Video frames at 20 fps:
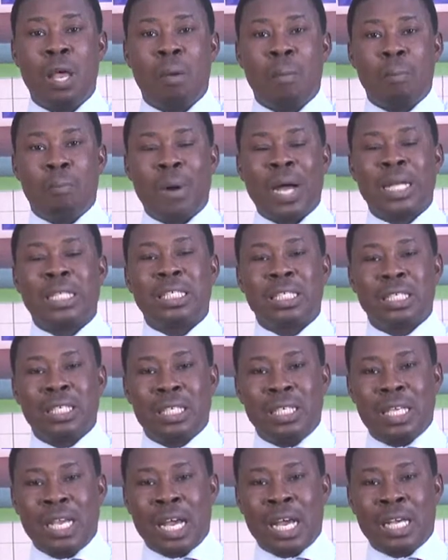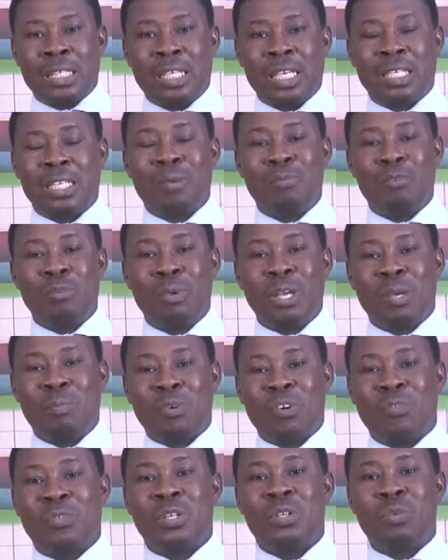but they are set up to make
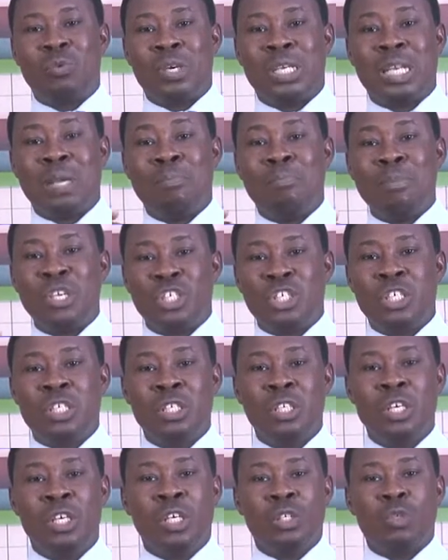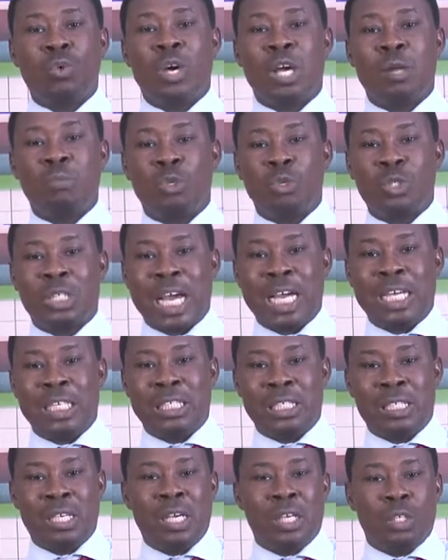profit with a mission to help
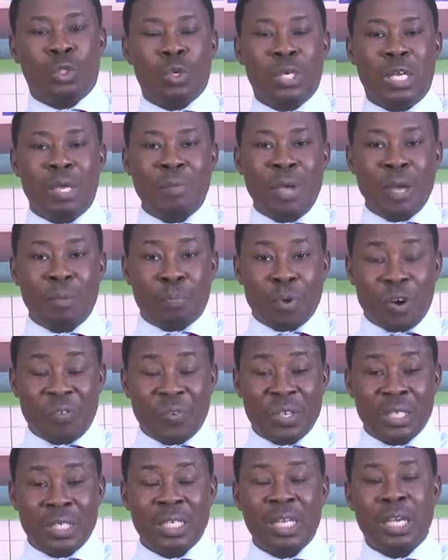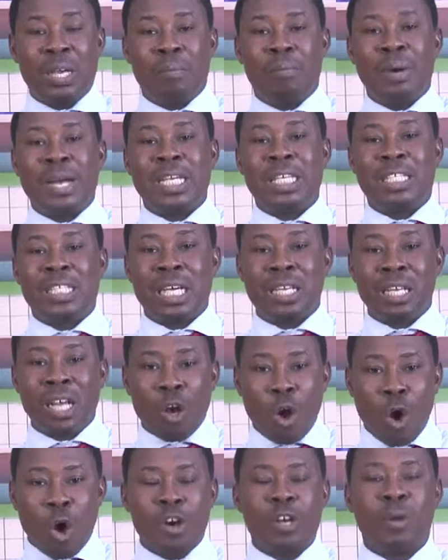society. So they make profit, but they
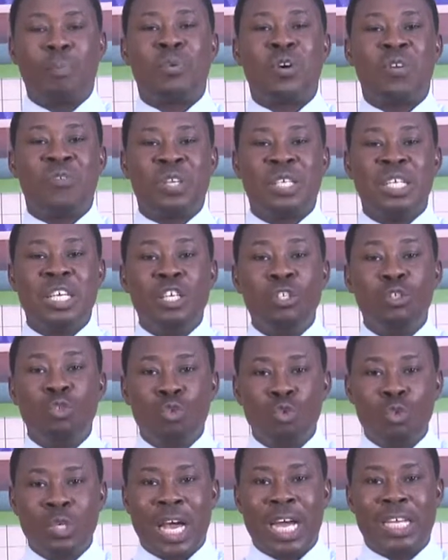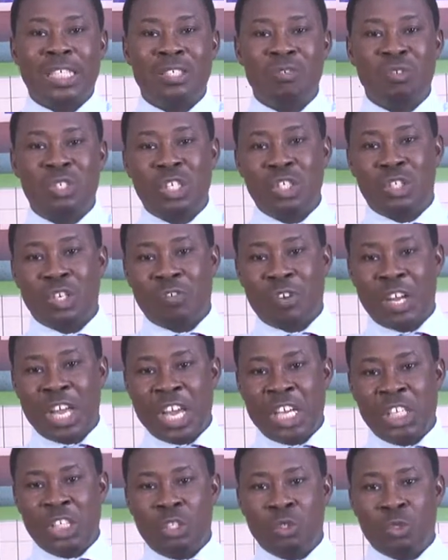channel all the profit into the activities of the
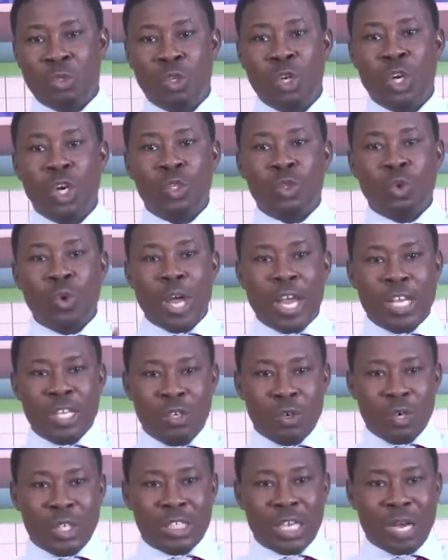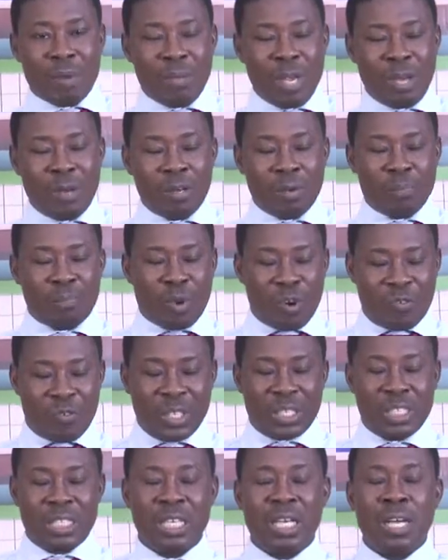NGO. So NGOs can make
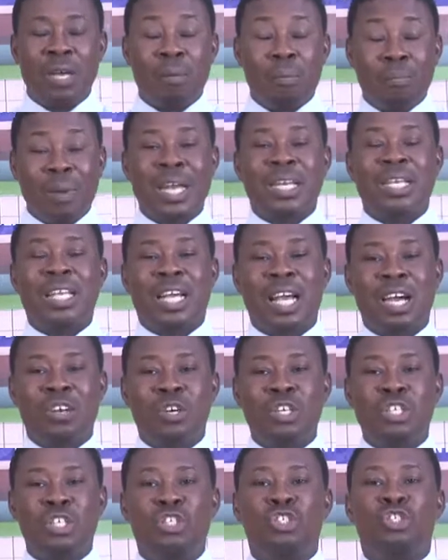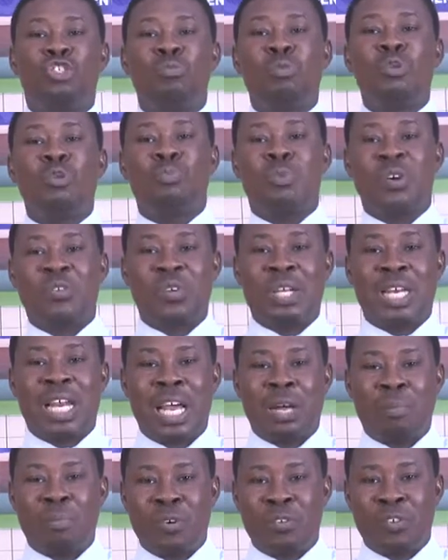profit, but they cannot distribute profit
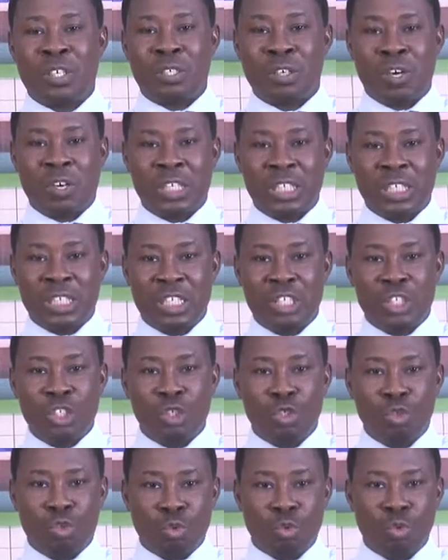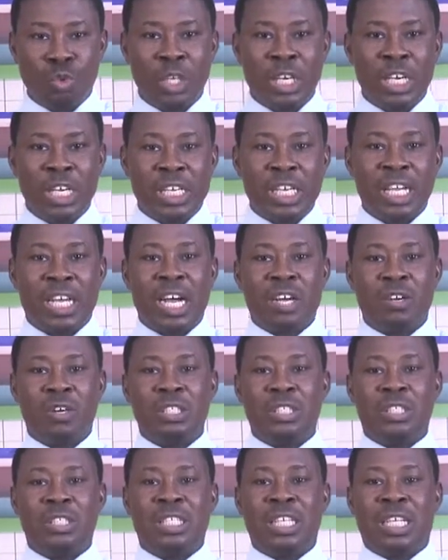like profit organizations do. They
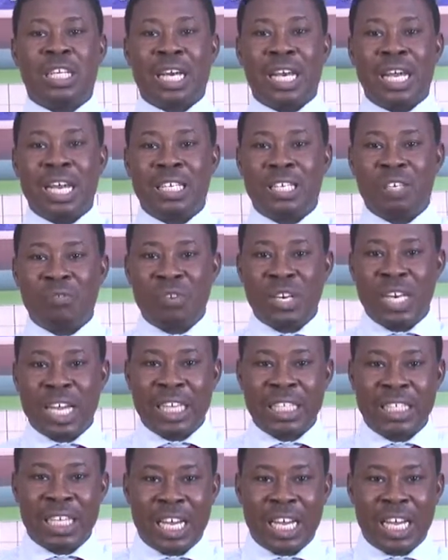cannot declare dividend